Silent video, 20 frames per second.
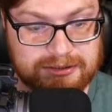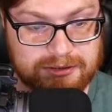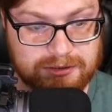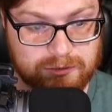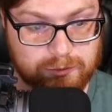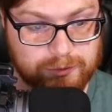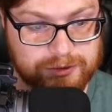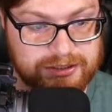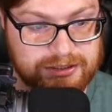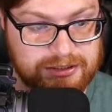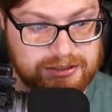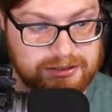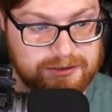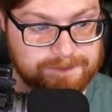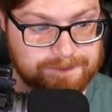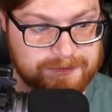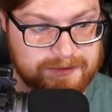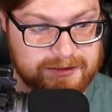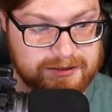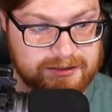We
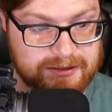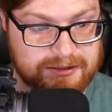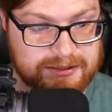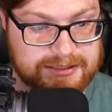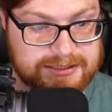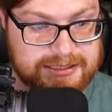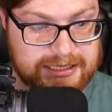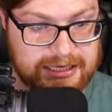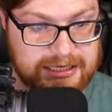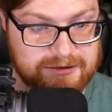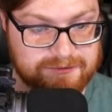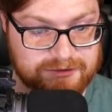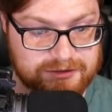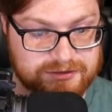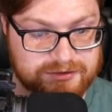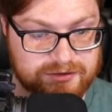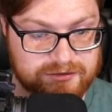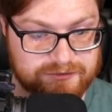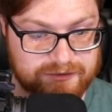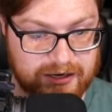gave
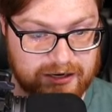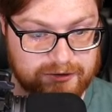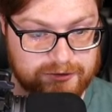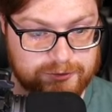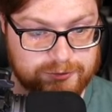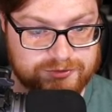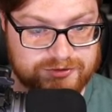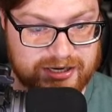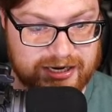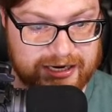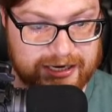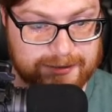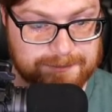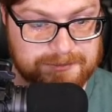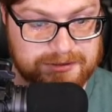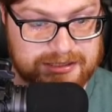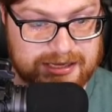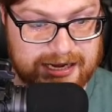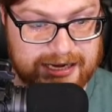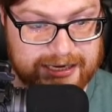it the values
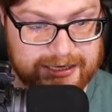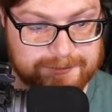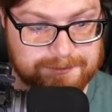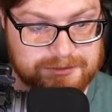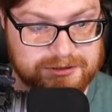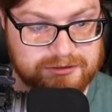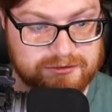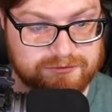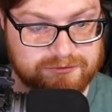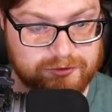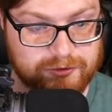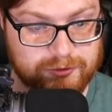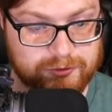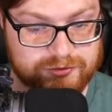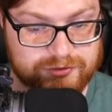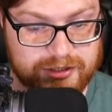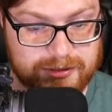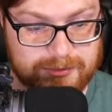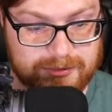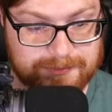admin admin for
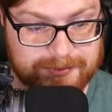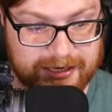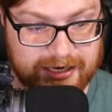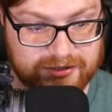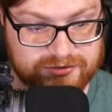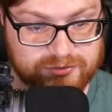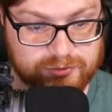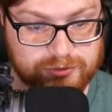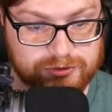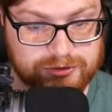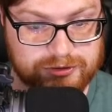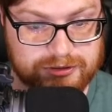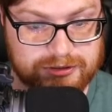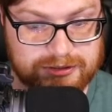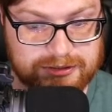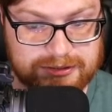username and password.